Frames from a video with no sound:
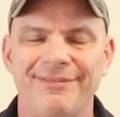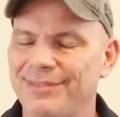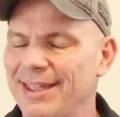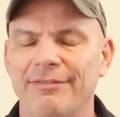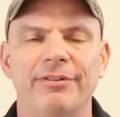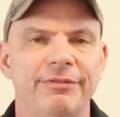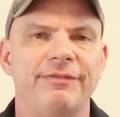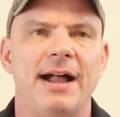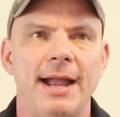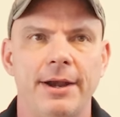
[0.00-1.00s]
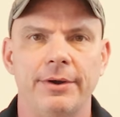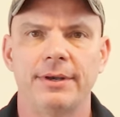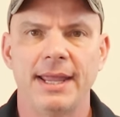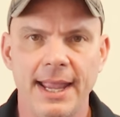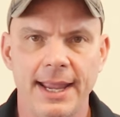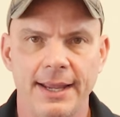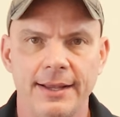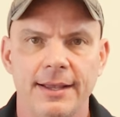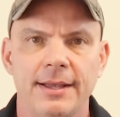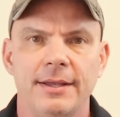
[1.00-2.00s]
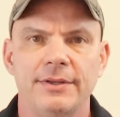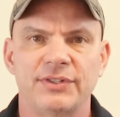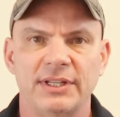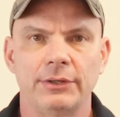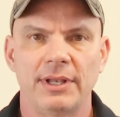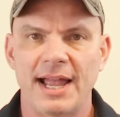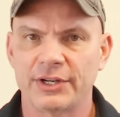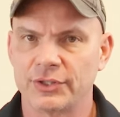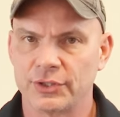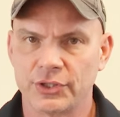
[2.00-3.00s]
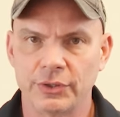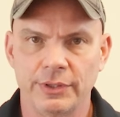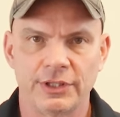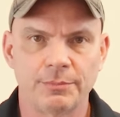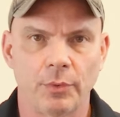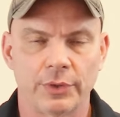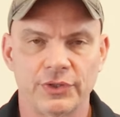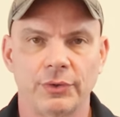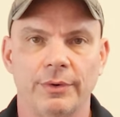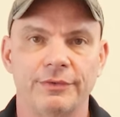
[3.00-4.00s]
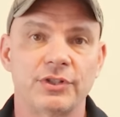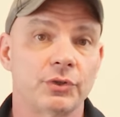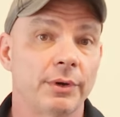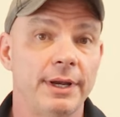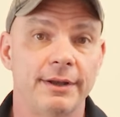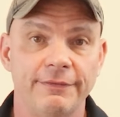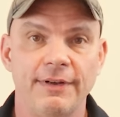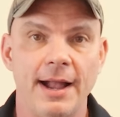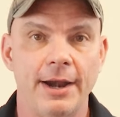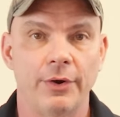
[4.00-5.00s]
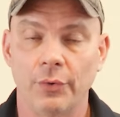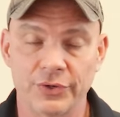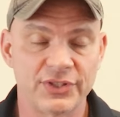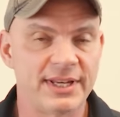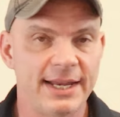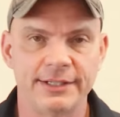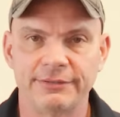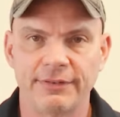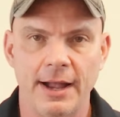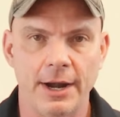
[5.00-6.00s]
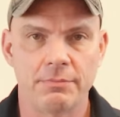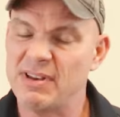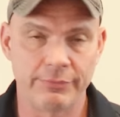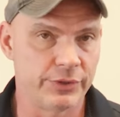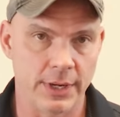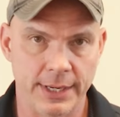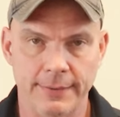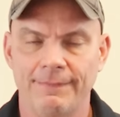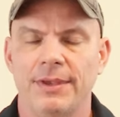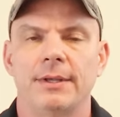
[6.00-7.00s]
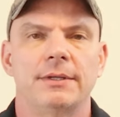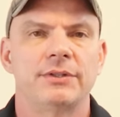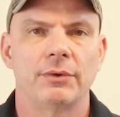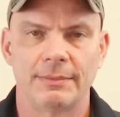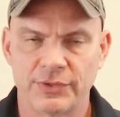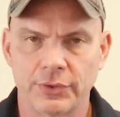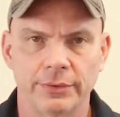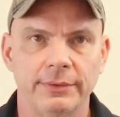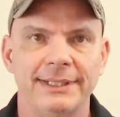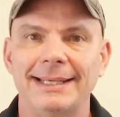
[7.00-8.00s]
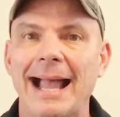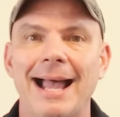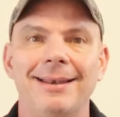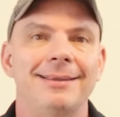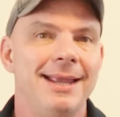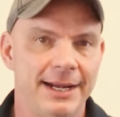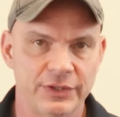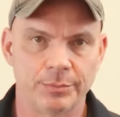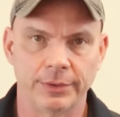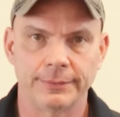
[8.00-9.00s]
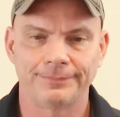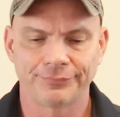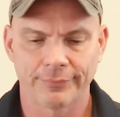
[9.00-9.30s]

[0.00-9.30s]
have never fired a single action shooting sports sort of string of fire or stage of fire. Never done it. So I'm certainly not an expert.